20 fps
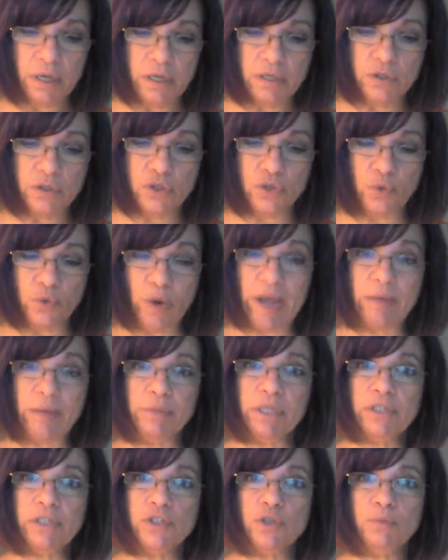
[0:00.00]

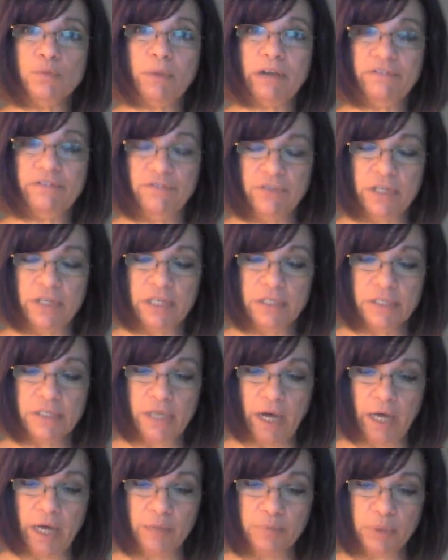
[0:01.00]
Scrambling to my feet,
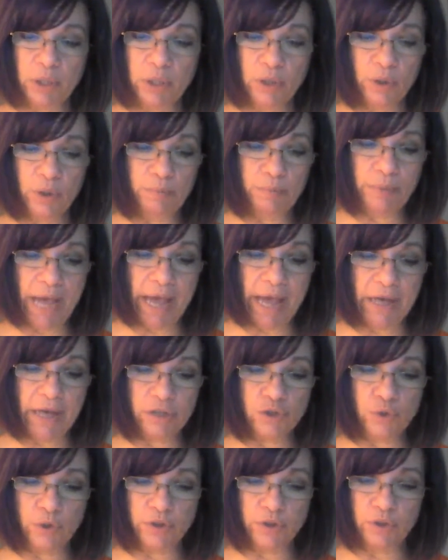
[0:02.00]
I peer back
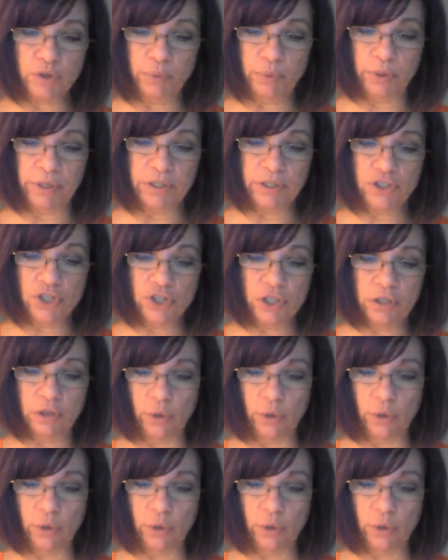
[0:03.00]
toward the bridge,